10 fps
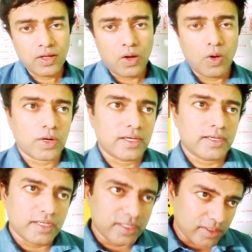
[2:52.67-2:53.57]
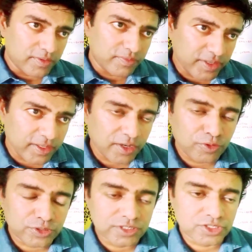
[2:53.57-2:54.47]
Or we are
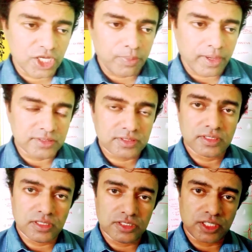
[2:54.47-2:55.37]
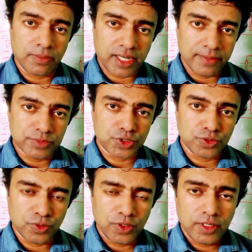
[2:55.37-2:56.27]
using steel piles sometimes
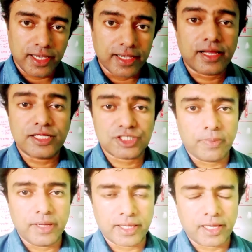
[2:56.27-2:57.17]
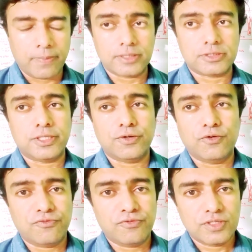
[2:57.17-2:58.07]
to increase the bearing capacity of